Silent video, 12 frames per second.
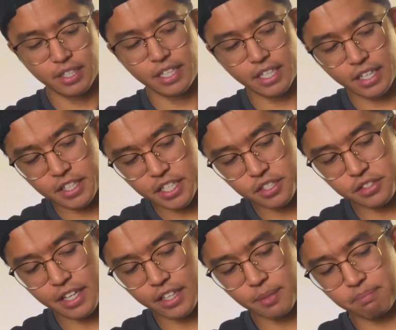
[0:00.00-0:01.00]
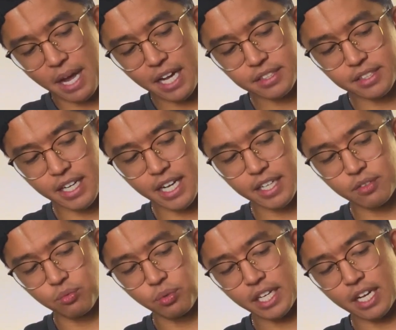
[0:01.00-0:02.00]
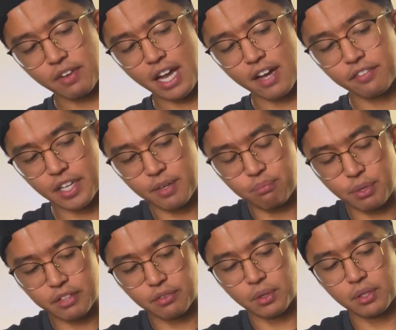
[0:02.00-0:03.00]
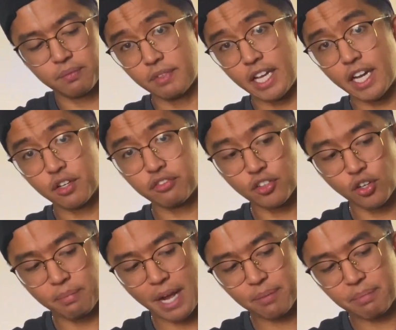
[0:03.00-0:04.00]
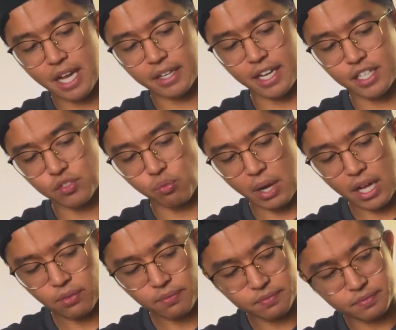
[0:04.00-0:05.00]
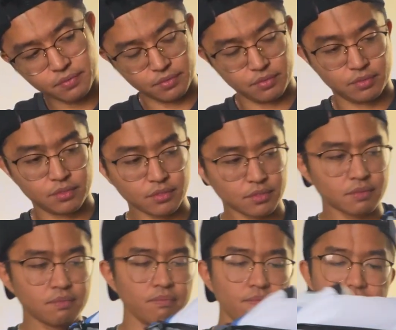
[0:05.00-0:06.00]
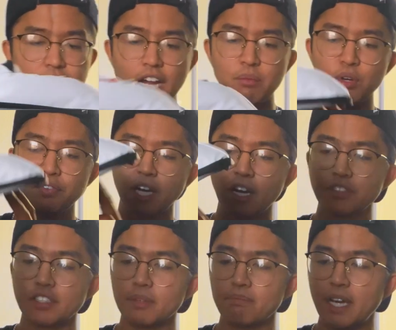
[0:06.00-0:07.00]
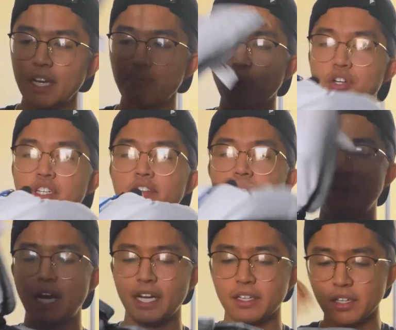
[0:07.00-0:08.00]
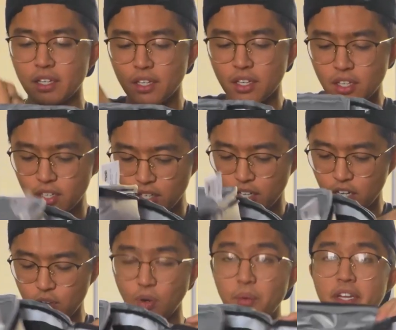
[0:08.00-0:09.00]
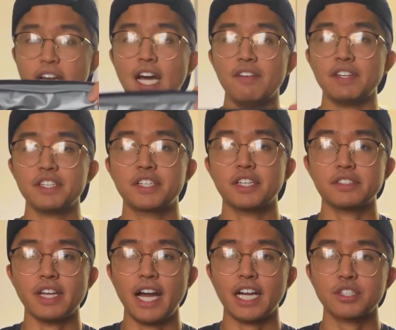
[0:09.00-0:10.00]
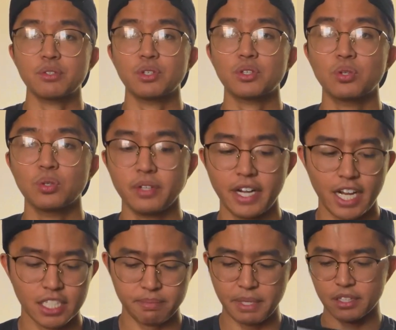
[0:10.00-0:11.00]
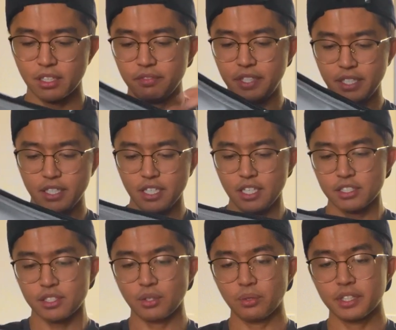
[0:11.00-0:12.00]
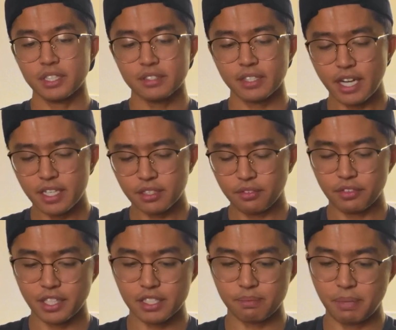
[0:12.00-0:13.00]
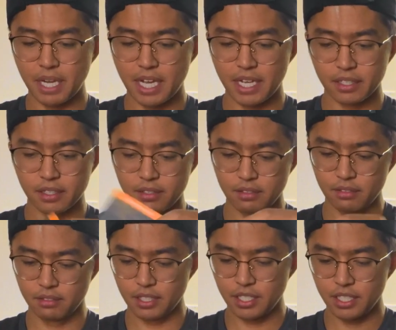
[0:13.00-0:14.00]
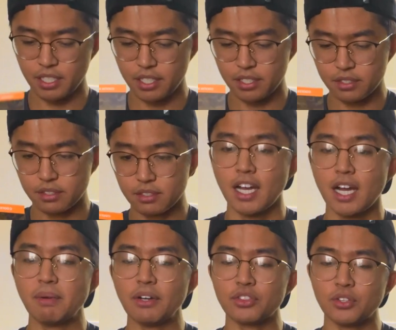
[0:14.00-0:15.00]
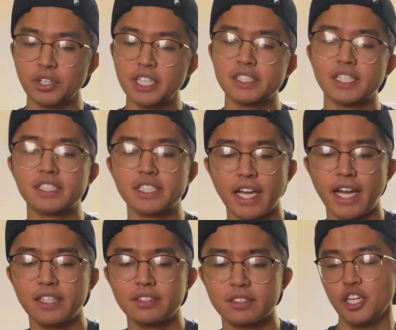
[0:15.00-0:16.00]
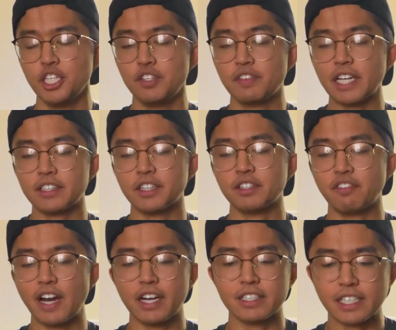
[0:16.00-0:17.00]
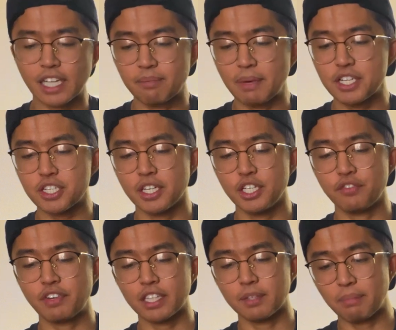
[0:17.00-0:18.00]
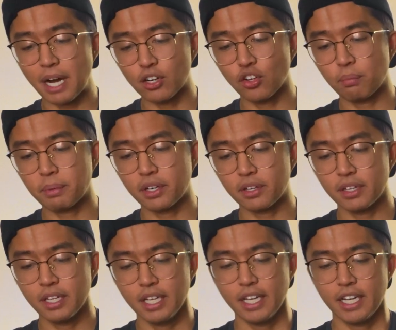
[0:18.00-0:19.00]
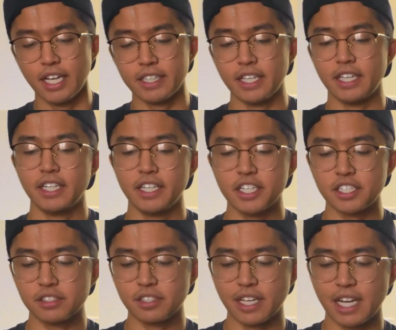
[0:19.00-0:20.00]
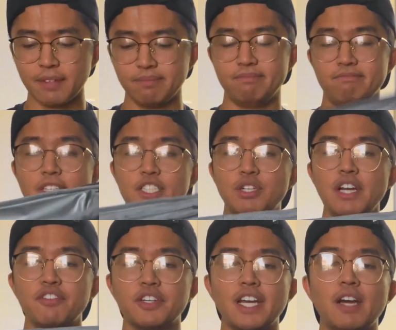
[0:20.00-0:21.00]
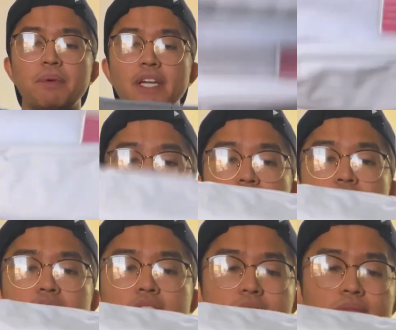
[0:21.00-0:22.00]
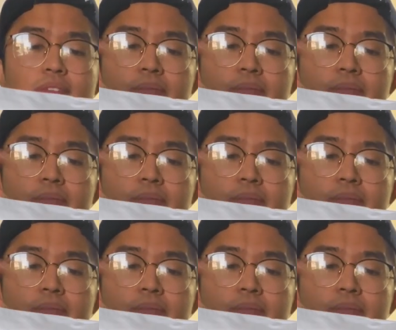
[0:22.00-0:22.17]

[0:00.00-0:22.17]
In addition to that, the back side, we kind of have a breathable airflow backpack as well. Now moving on to the main portion of the bag, what we have is just the actual cooler aspect of it. So the size of this bag is about 36 cans. You've got the divider like I mentioned, you've got the bottle opener, and then in addition to that, it's great for camping outdoors.